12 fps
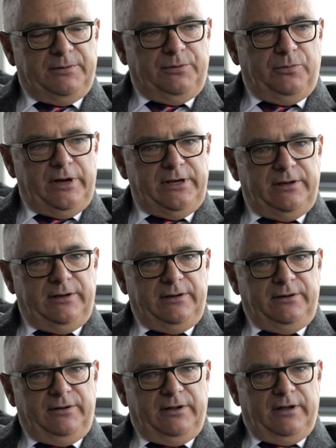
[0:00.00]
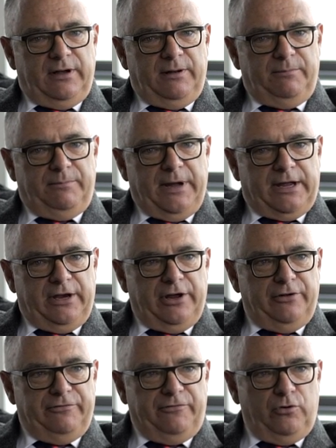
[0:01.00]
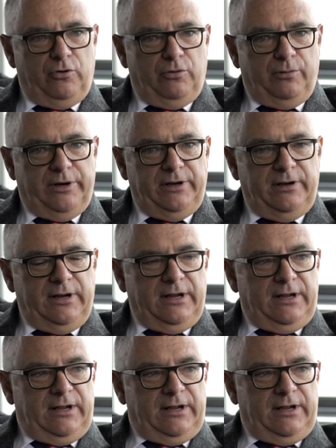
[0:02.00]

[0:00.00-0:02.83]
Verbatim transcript: I mean, when um, back in 04, when